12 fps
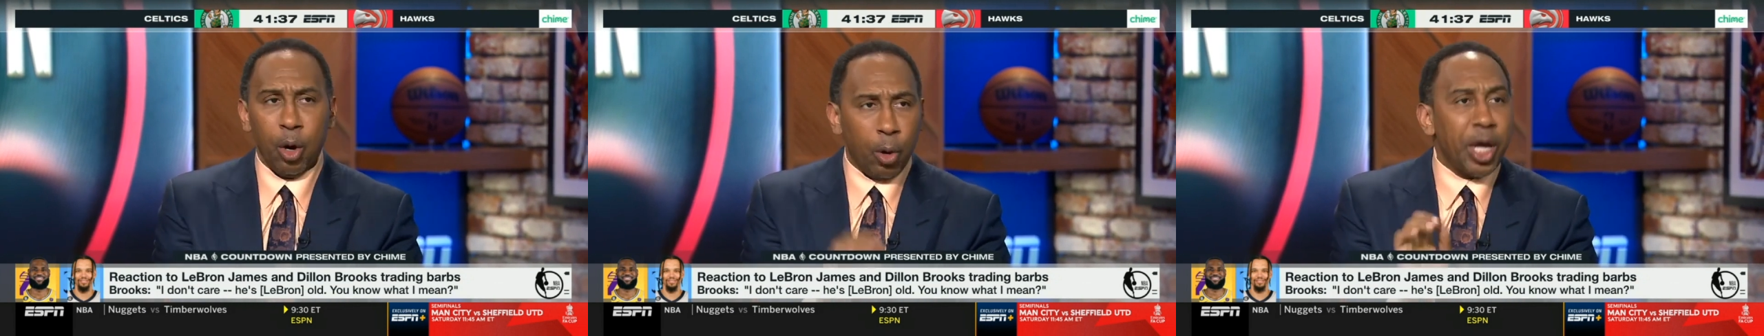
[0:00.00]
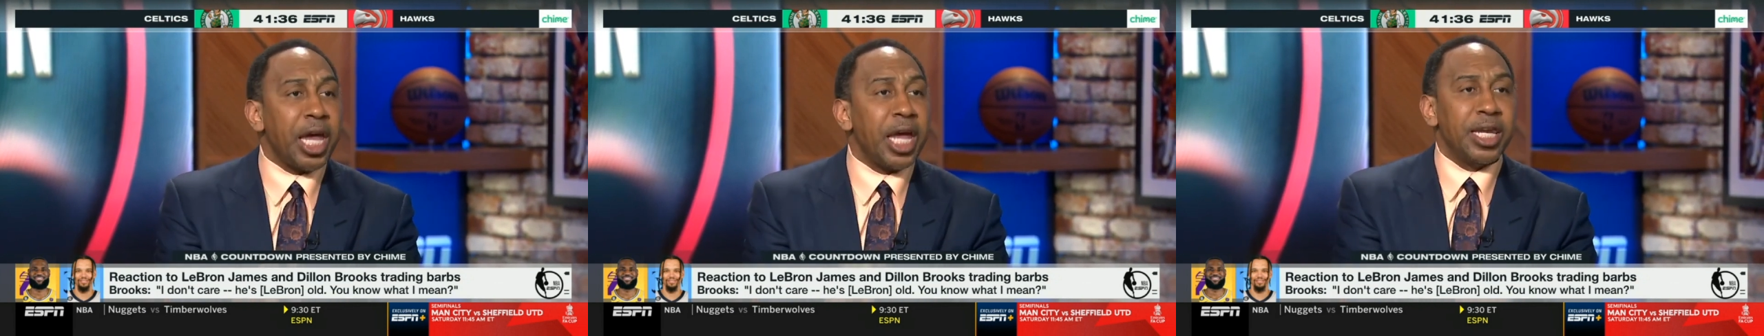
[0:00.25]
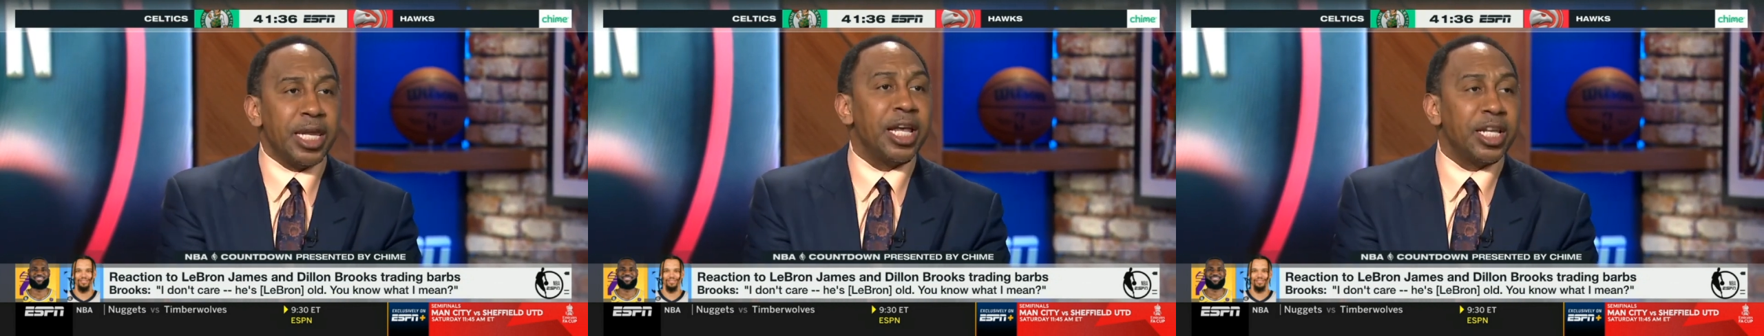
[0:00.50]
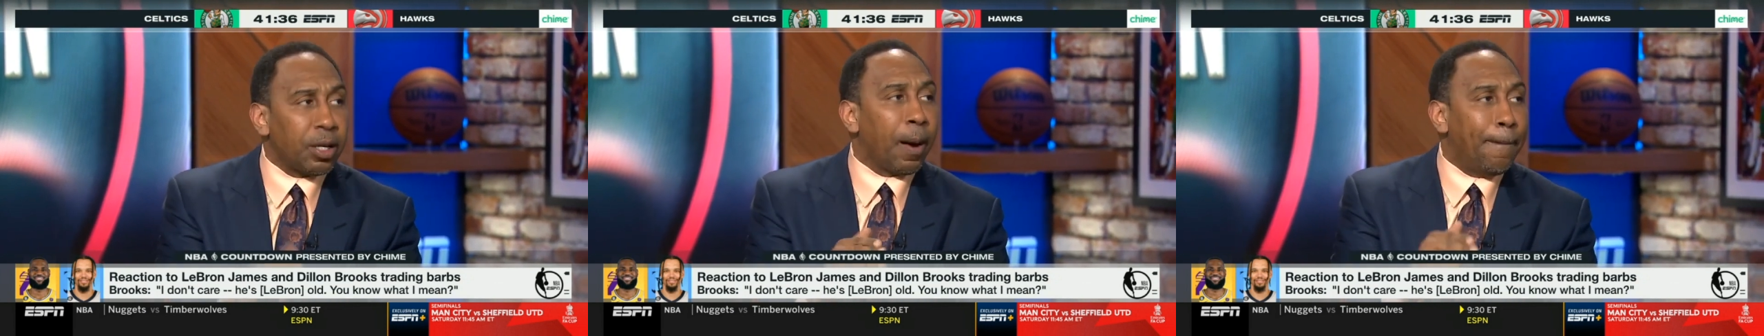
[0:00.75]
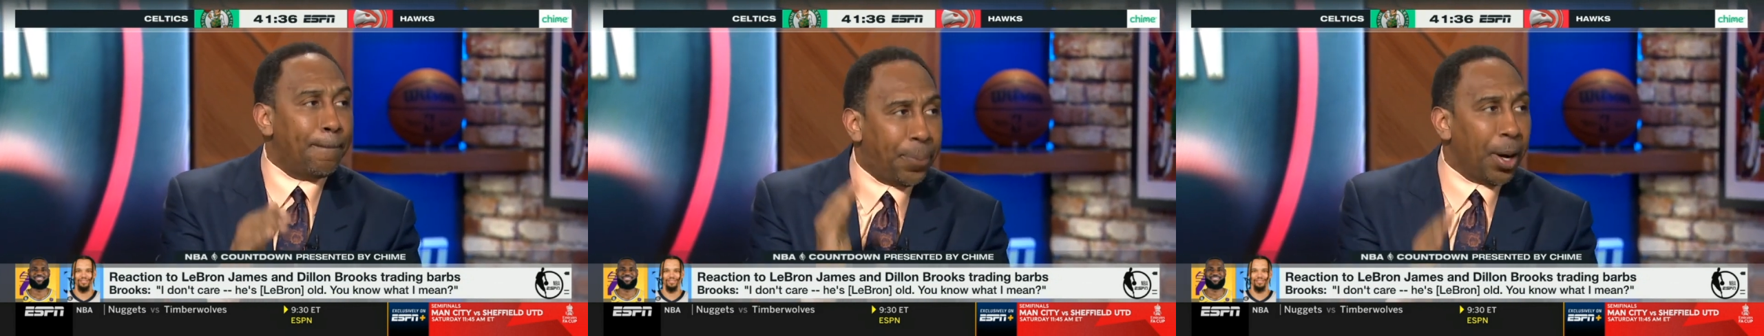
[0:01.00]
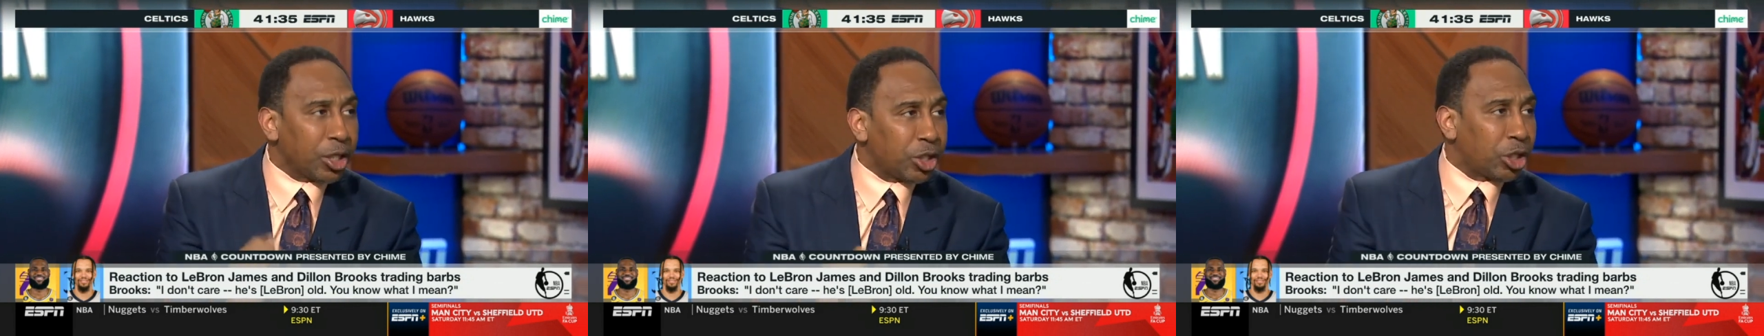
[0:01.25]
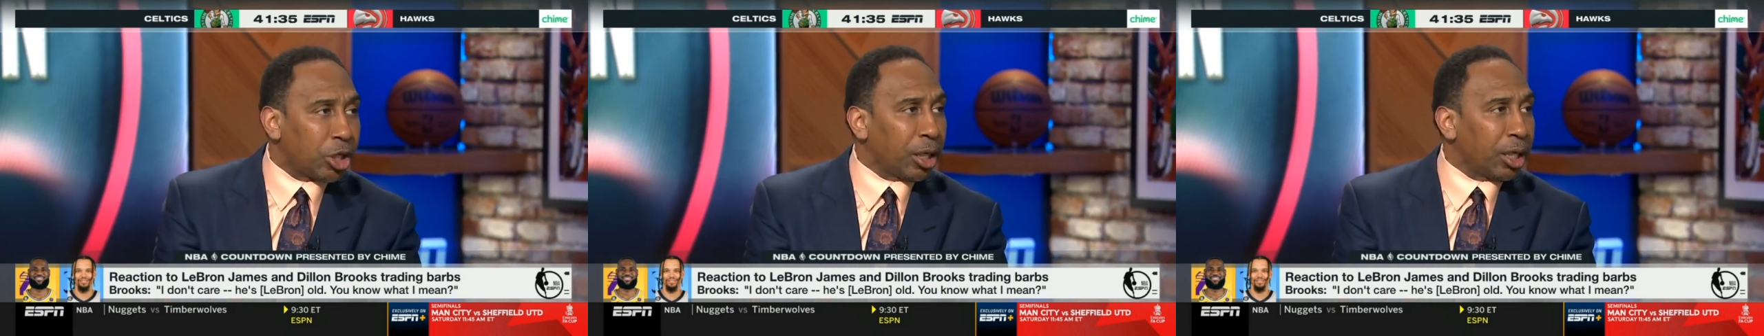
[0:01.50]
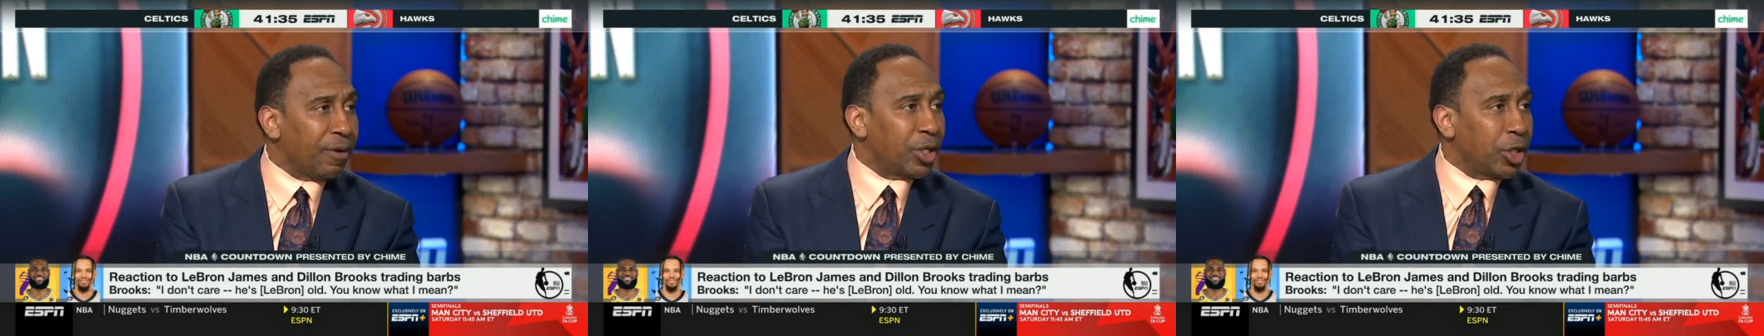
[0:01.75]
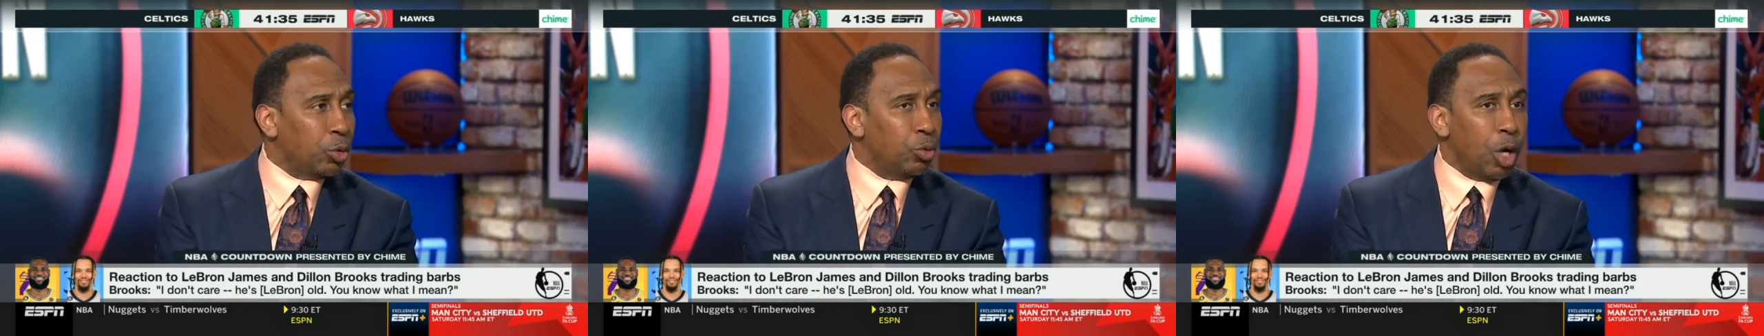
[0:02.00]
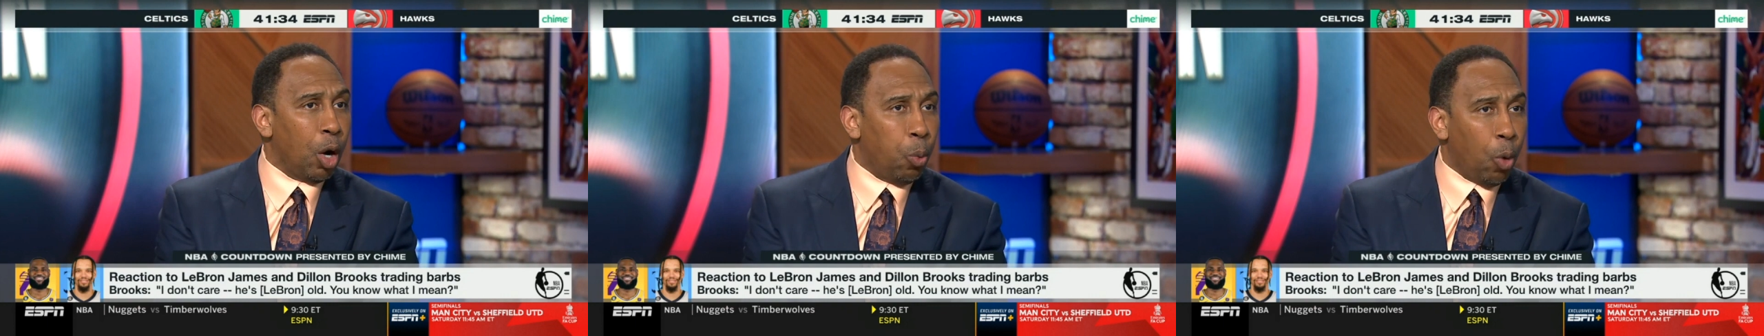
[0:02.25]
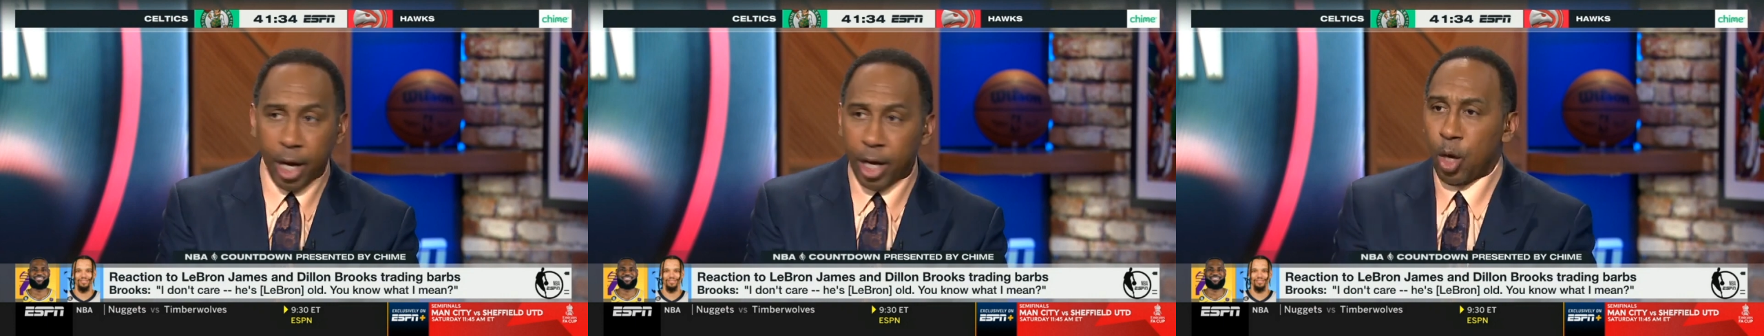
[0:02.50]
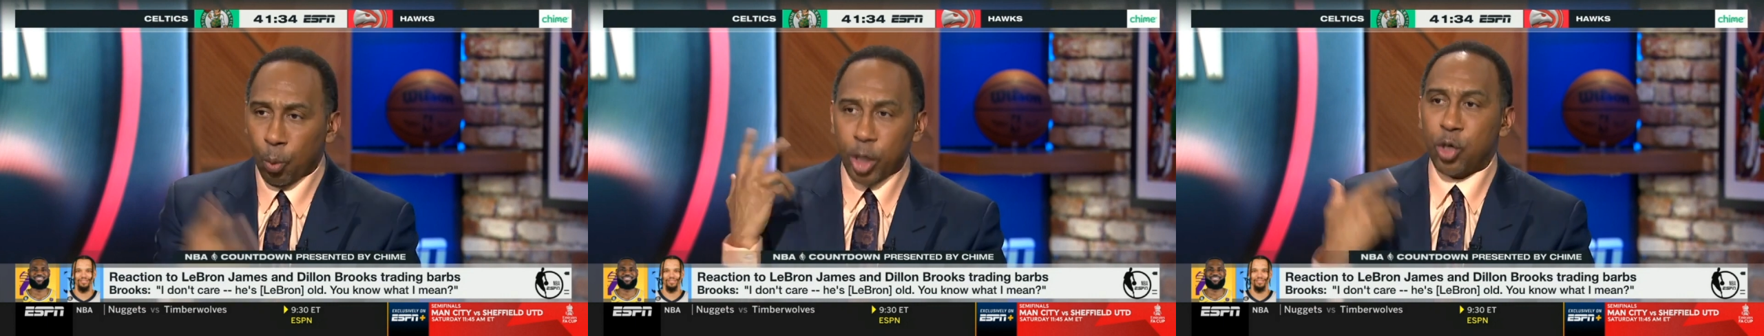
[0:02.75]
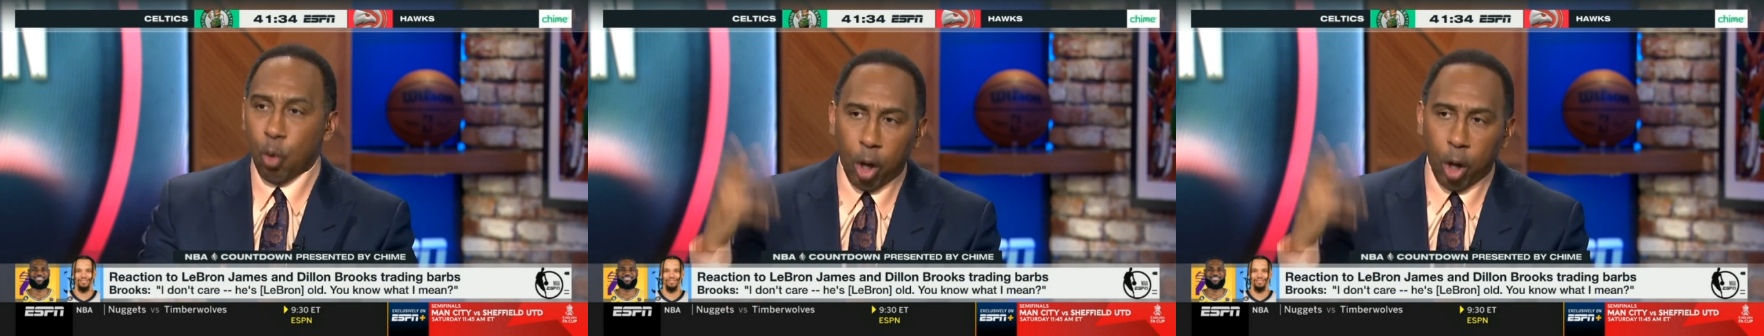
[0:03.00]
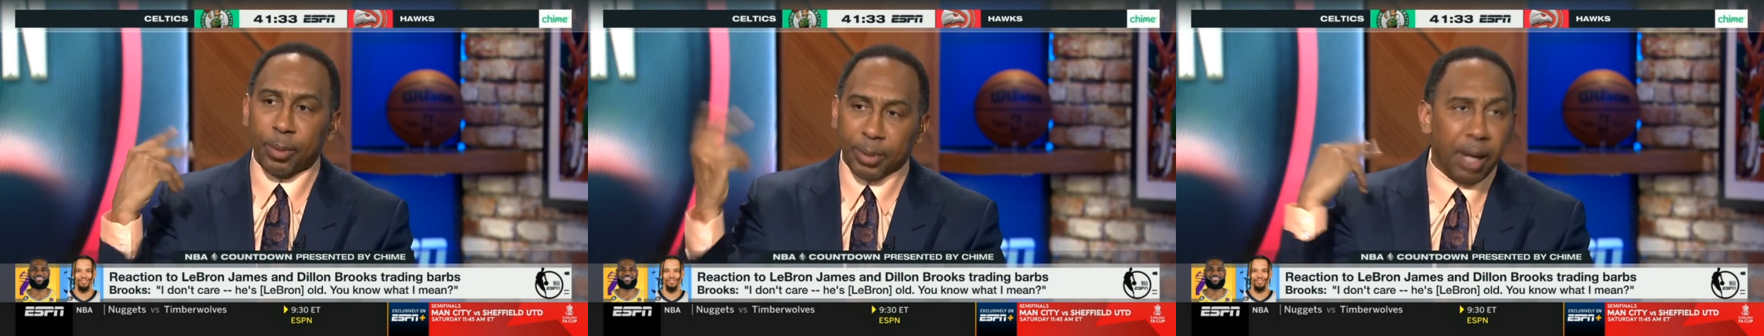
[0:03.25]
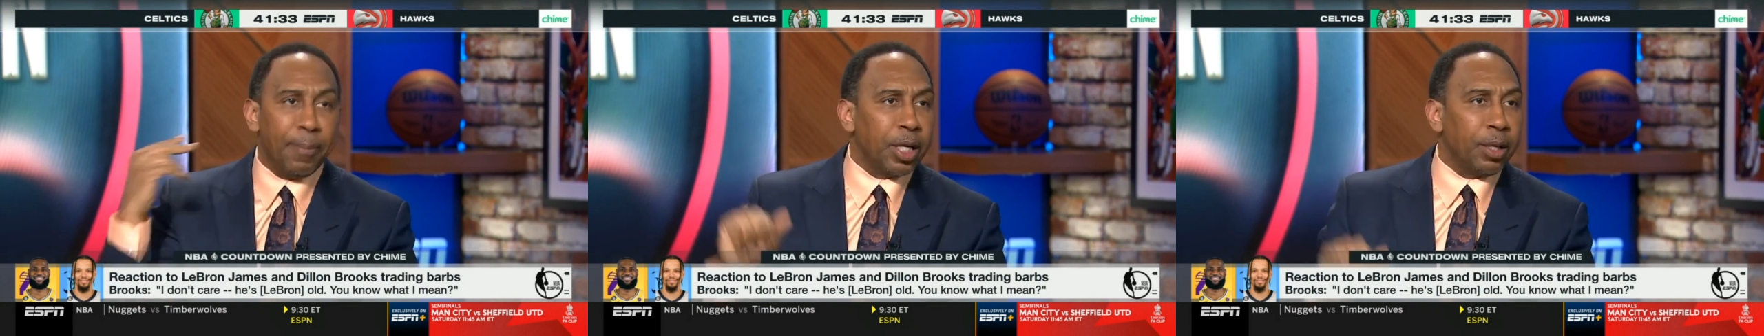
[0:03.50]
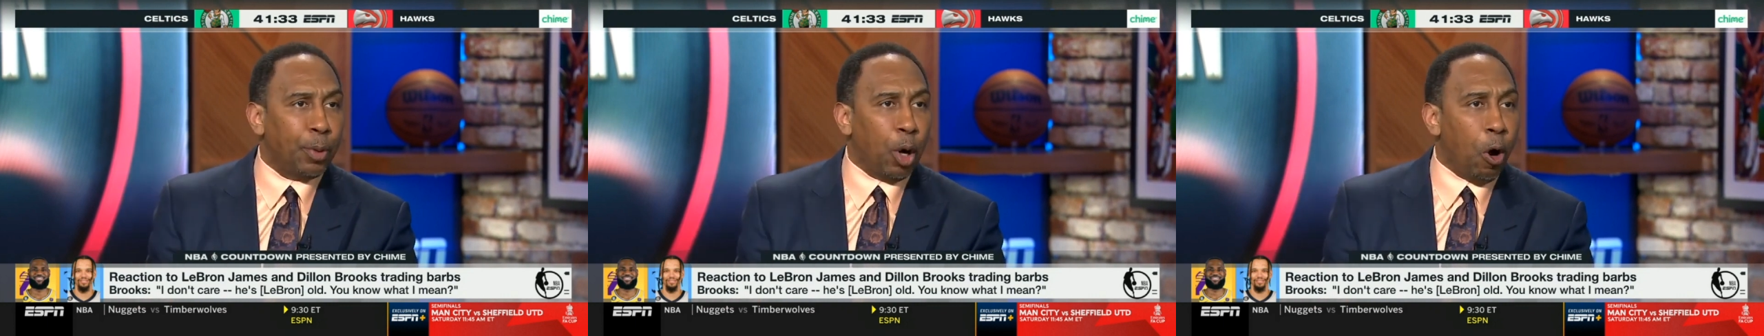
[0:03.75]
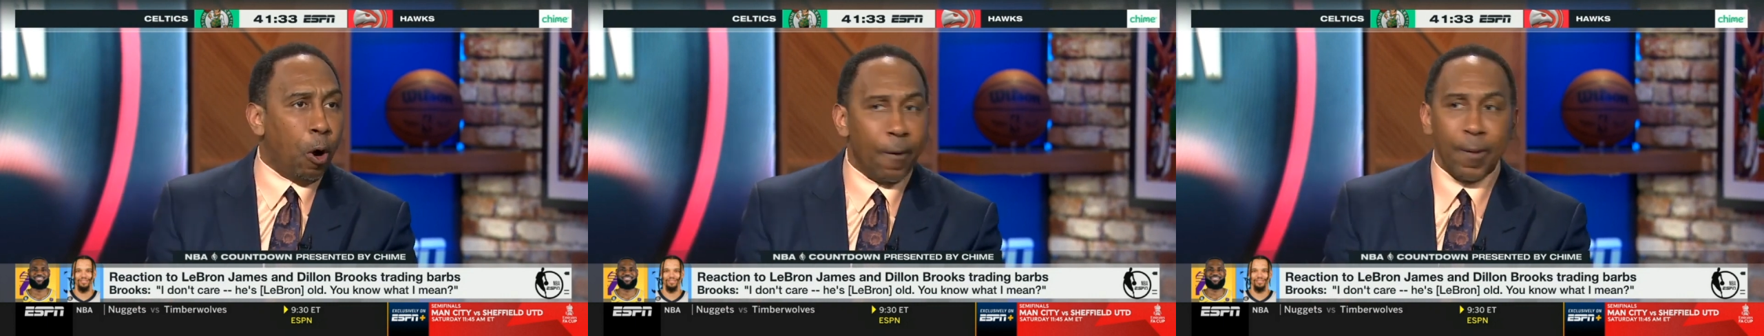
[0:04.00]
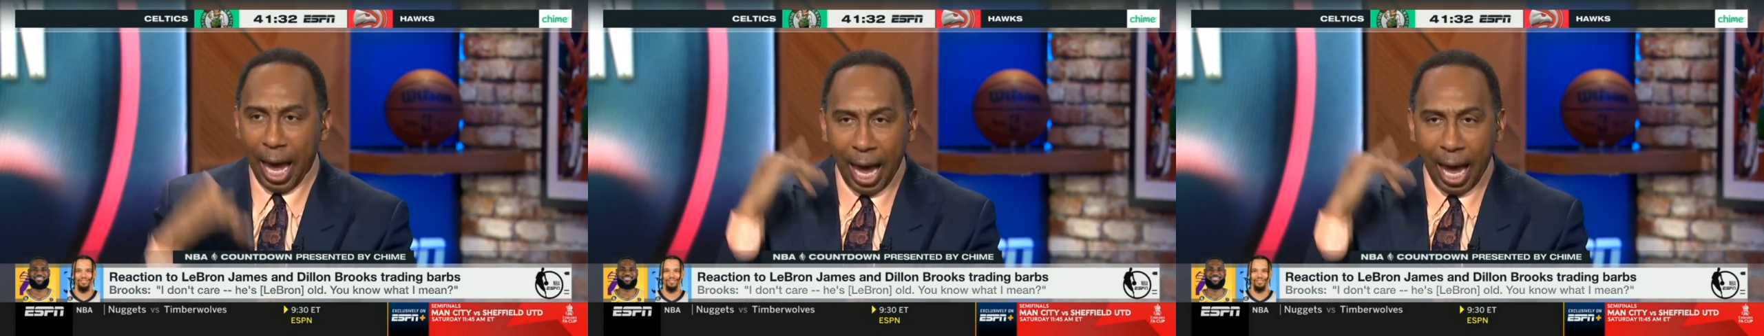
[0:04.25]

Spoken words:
he needs to bust your living you know what. When you want him, give me the ball.